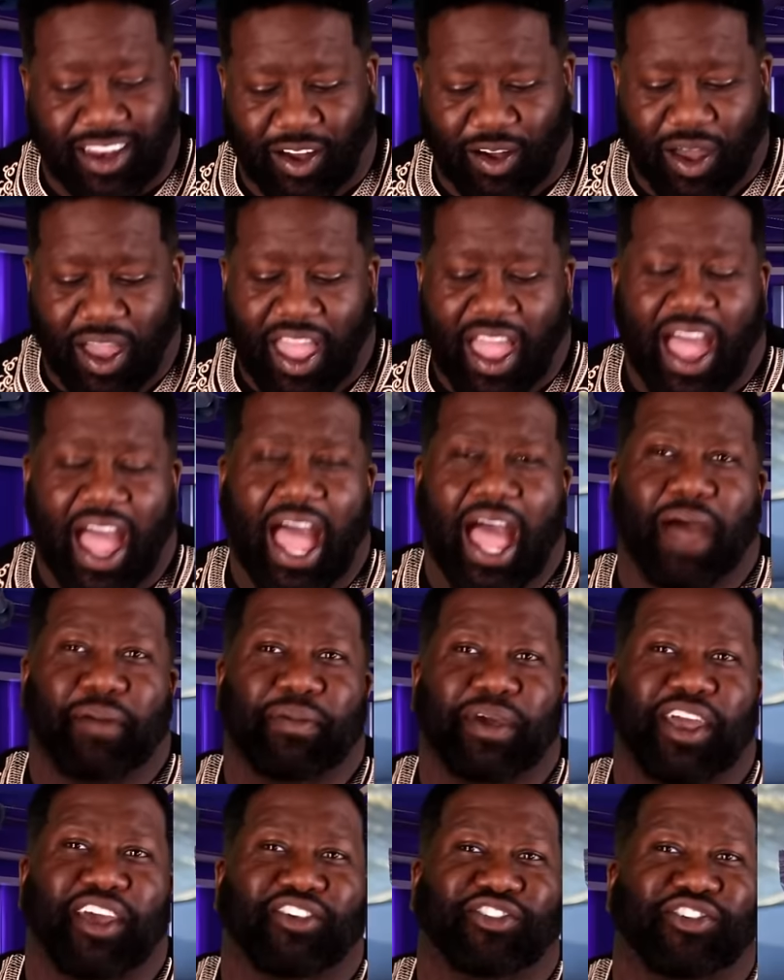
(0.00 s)
You know,
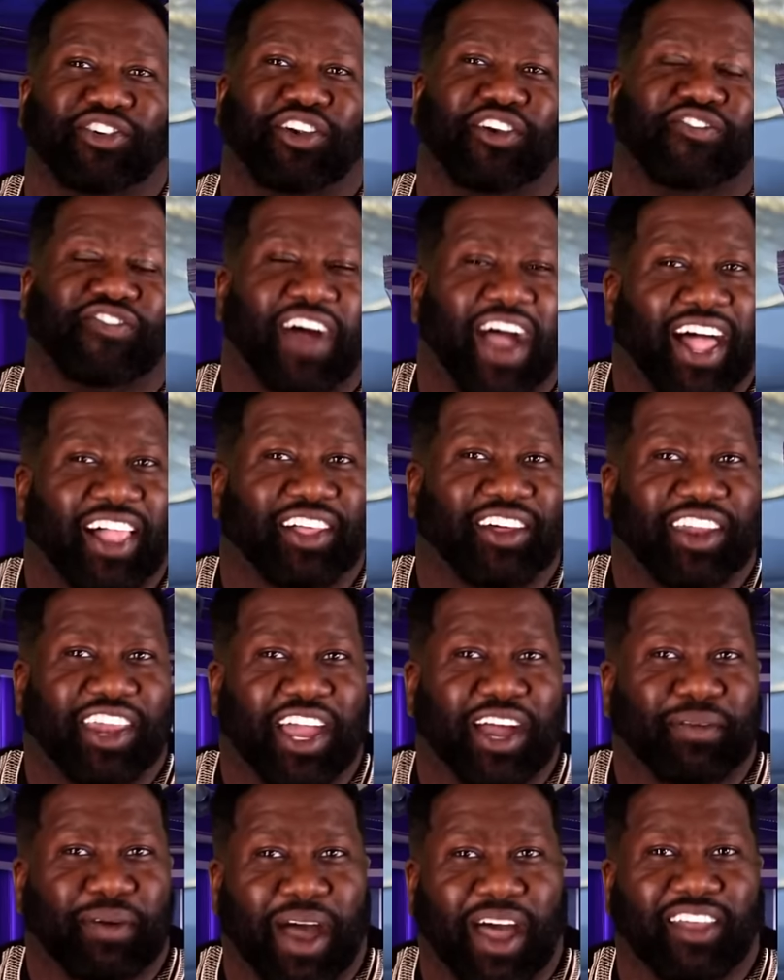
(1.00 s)
I made sure to follow them.